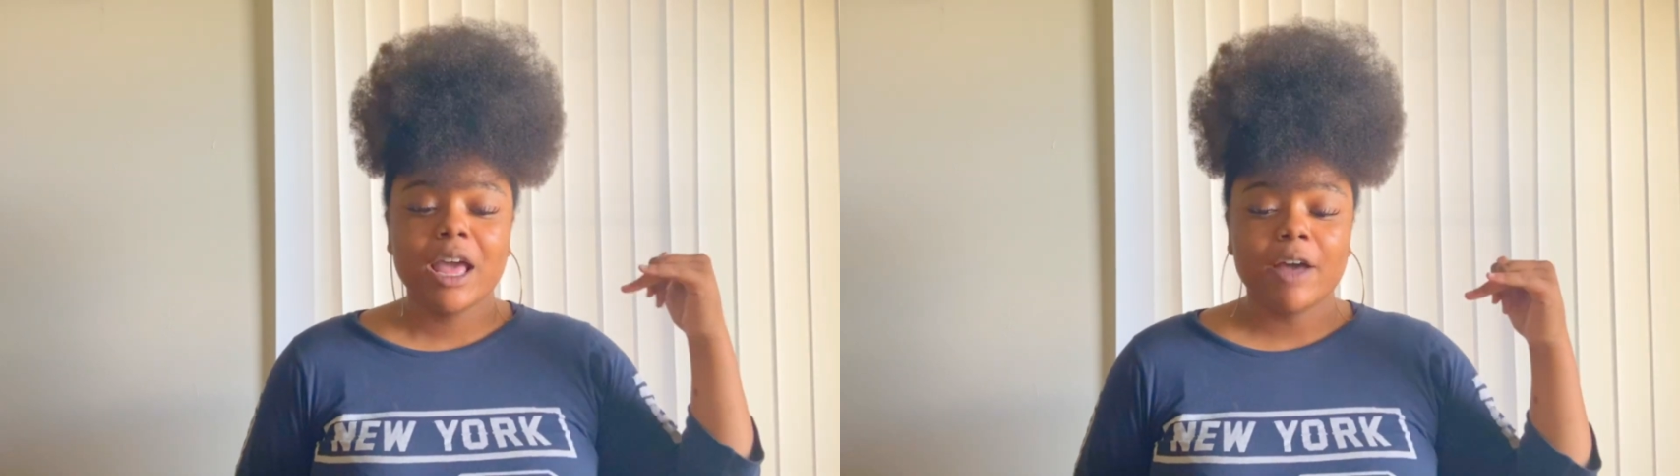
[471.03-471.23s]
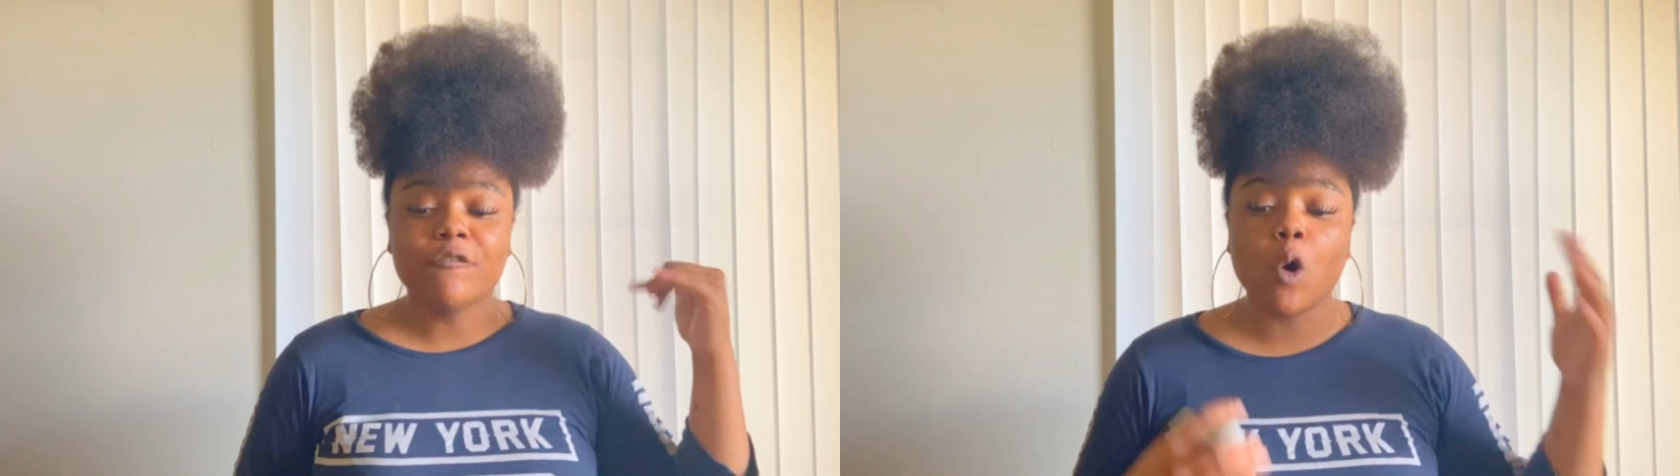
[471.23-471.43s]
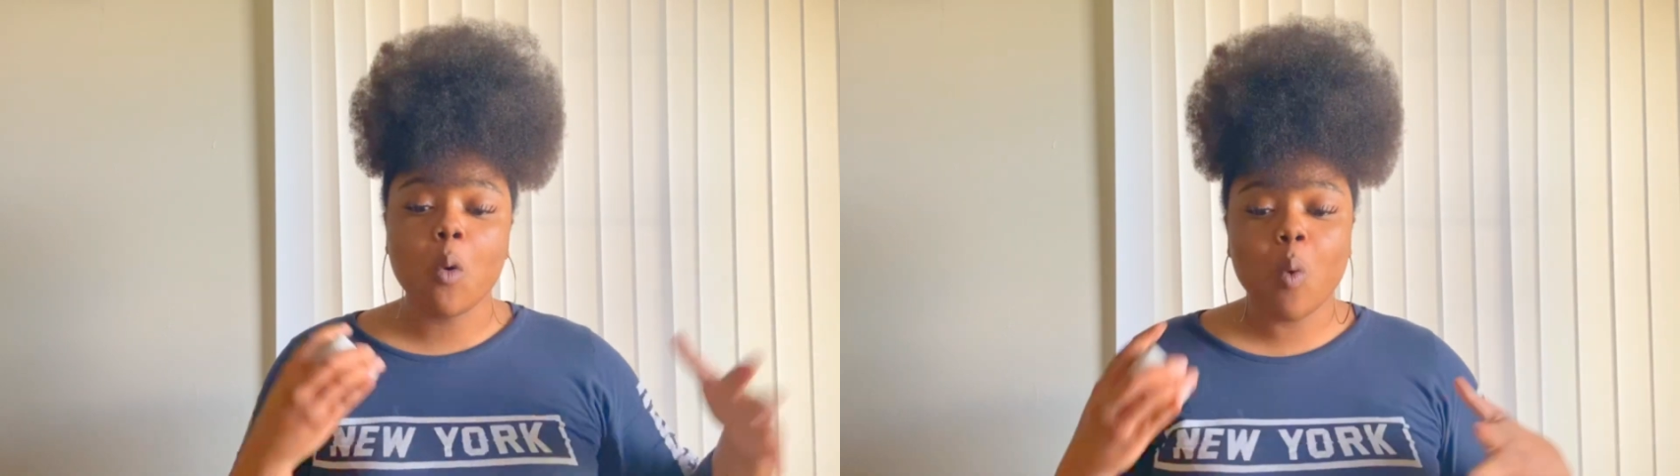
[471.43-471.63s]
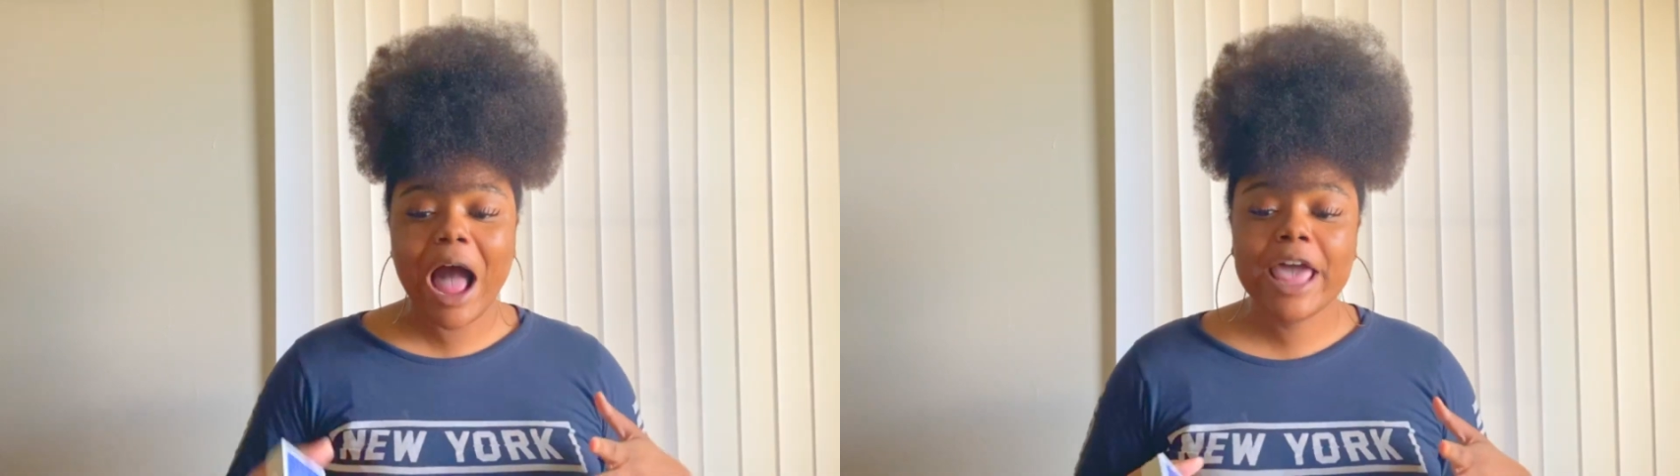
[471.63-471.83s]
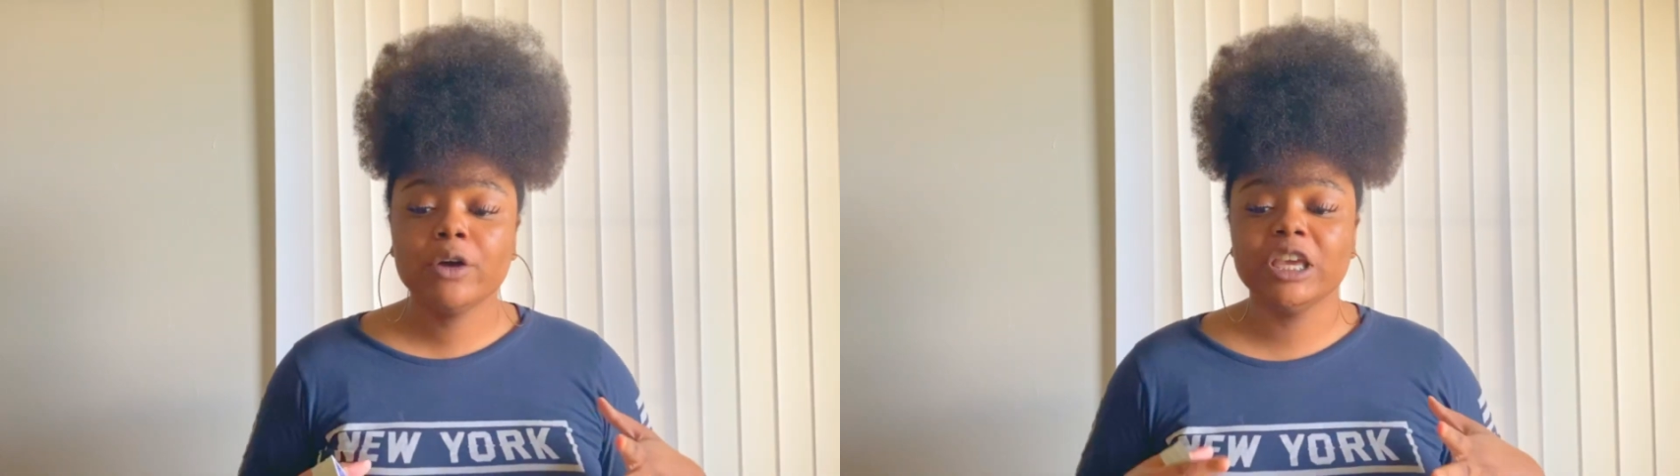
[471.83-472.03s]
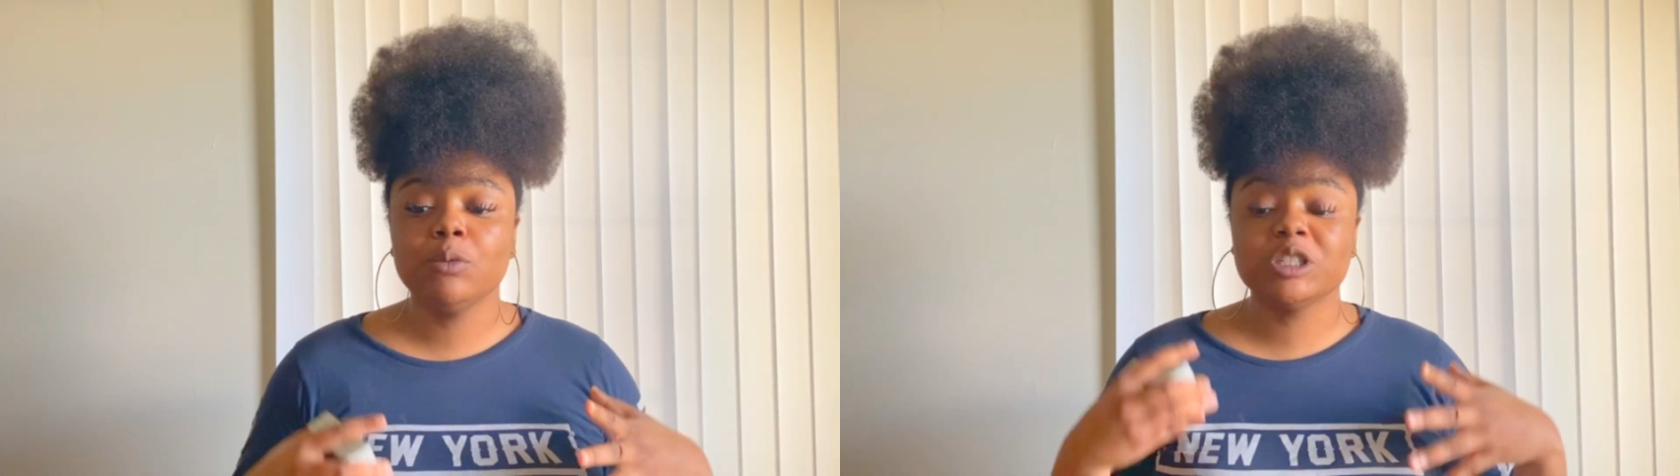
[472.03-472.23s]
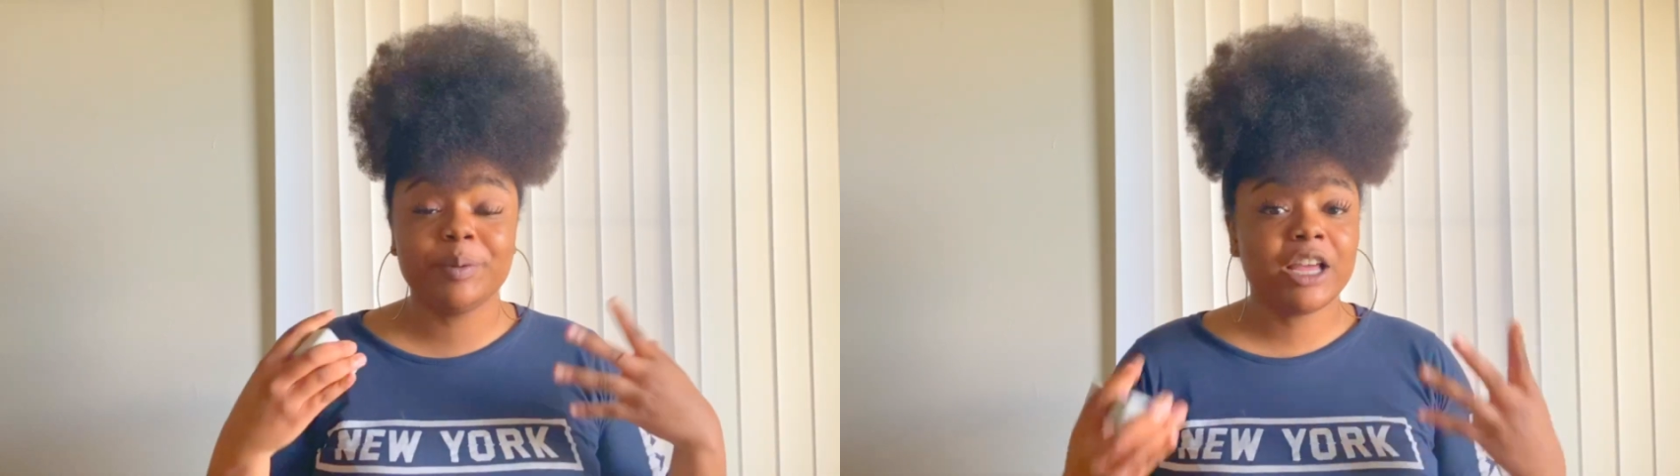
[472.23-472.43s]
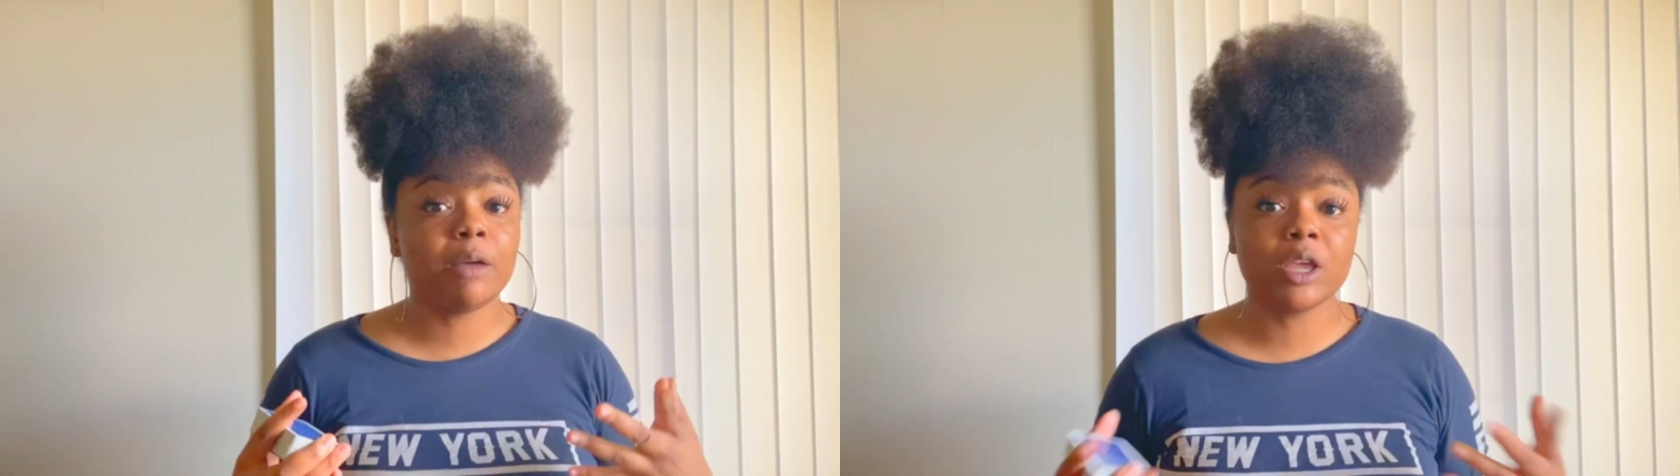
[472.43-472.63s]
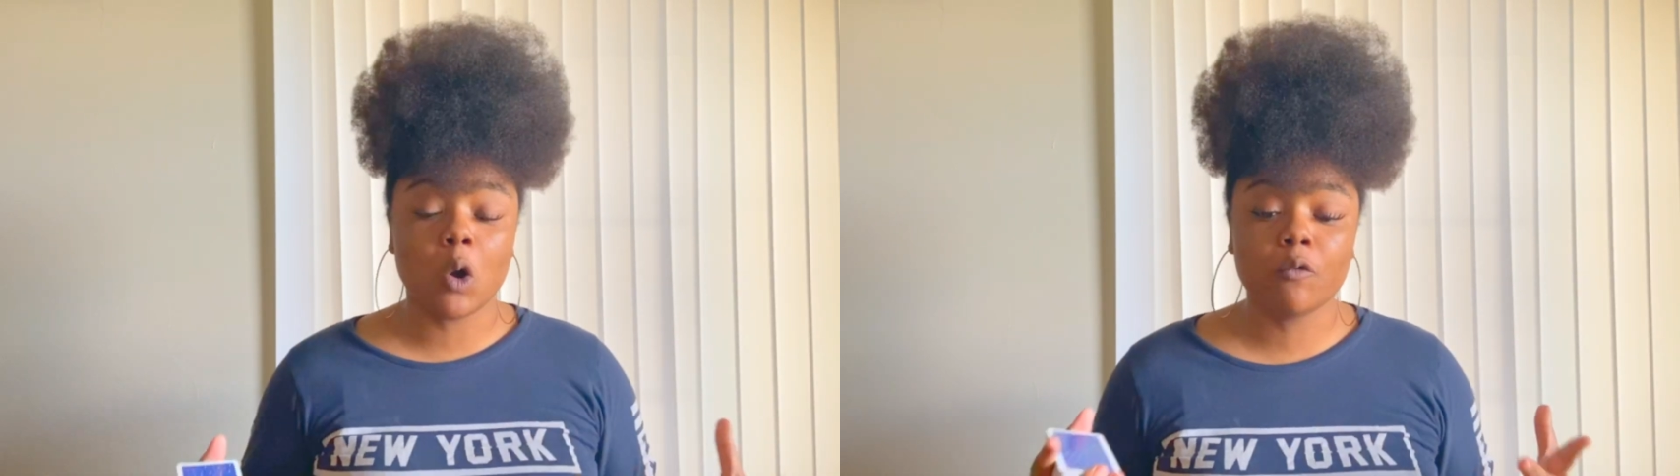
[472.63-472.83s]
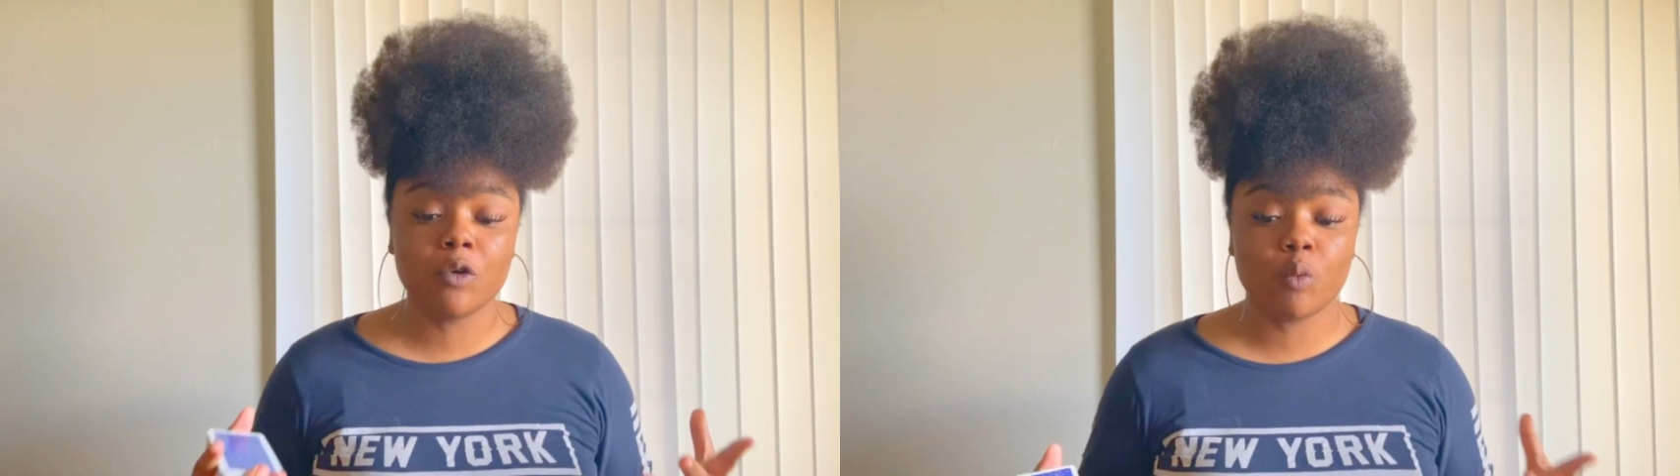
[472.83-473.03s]
For a while, he was becoming
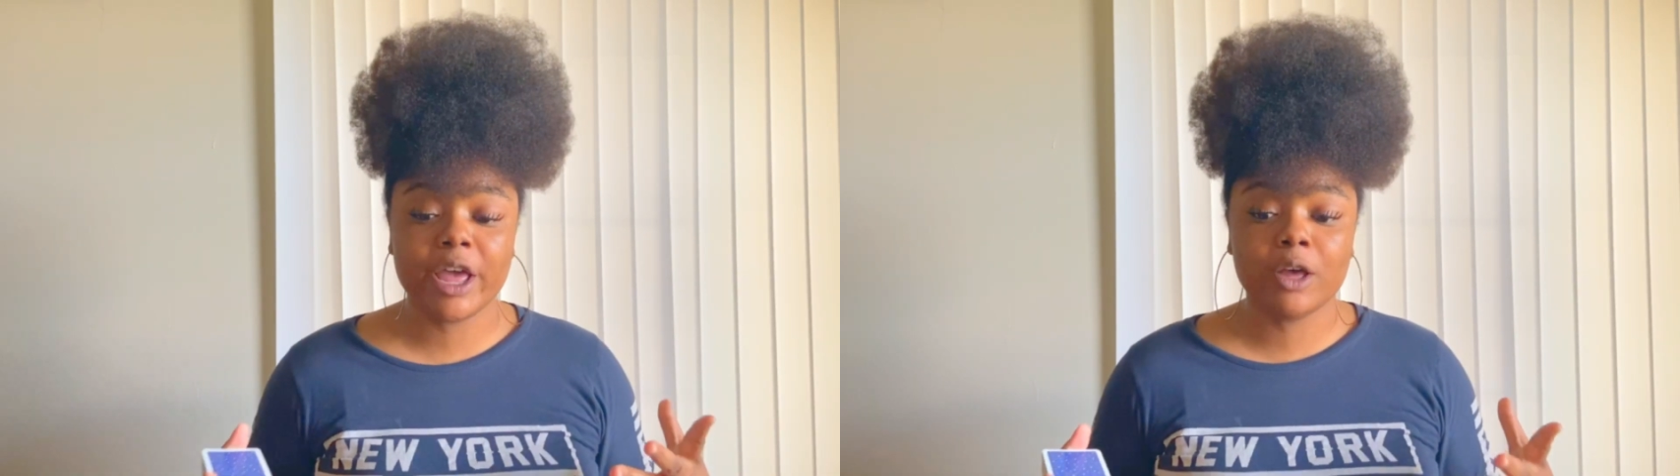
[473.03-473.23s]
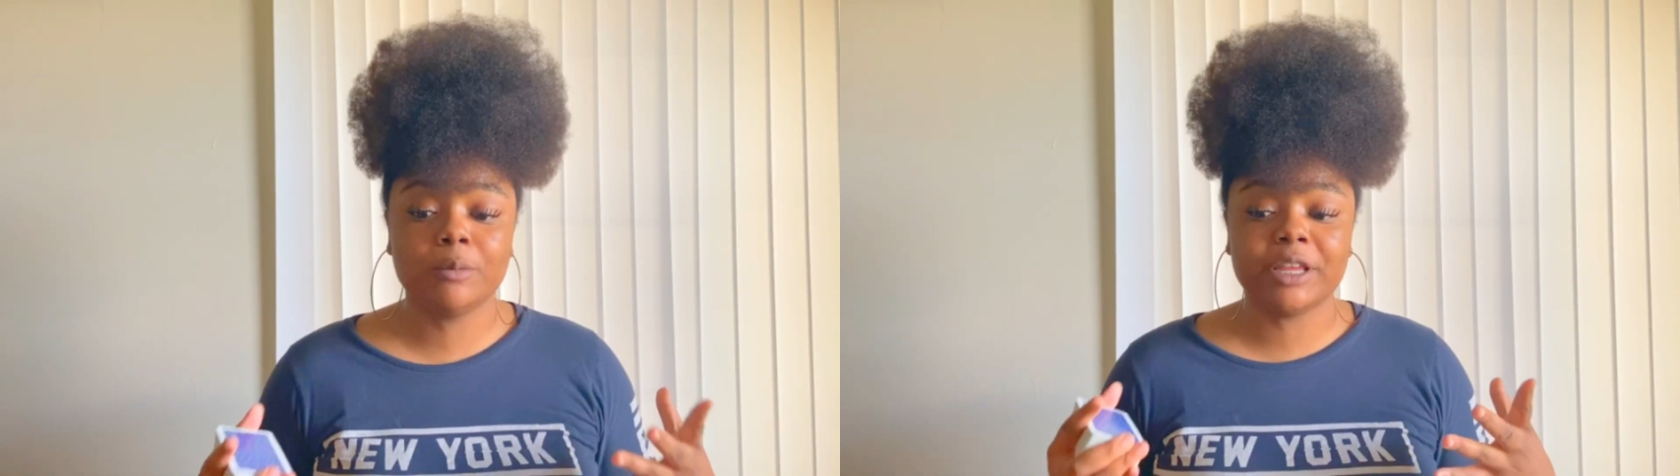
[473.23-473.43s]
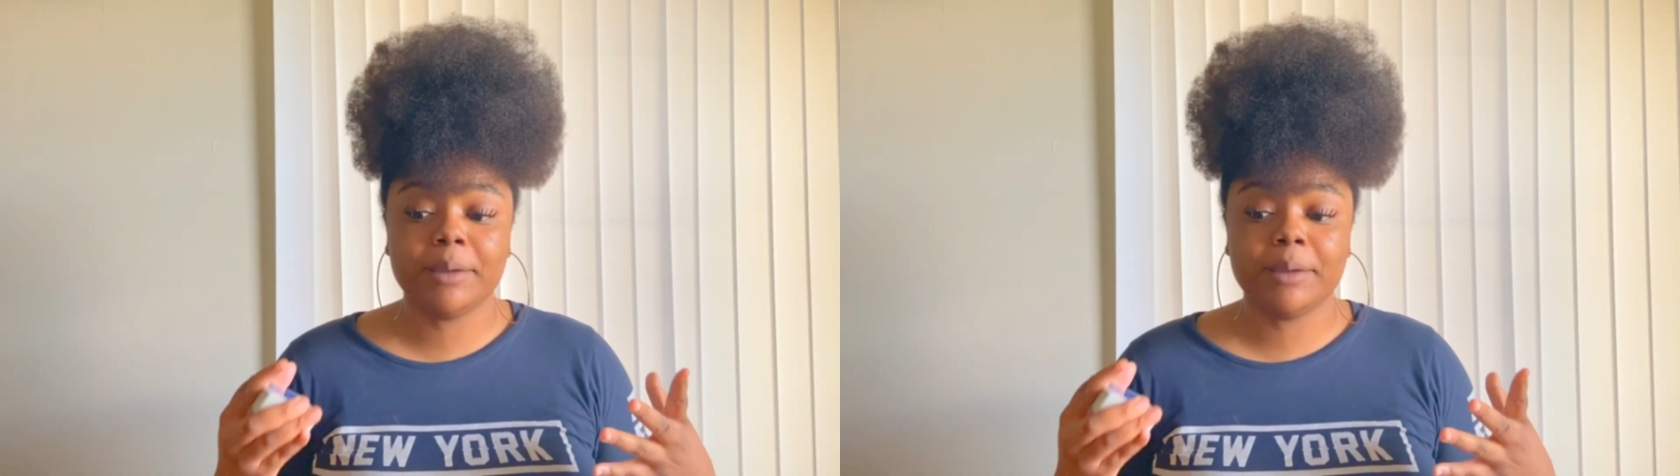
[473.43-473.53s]
overwhelmed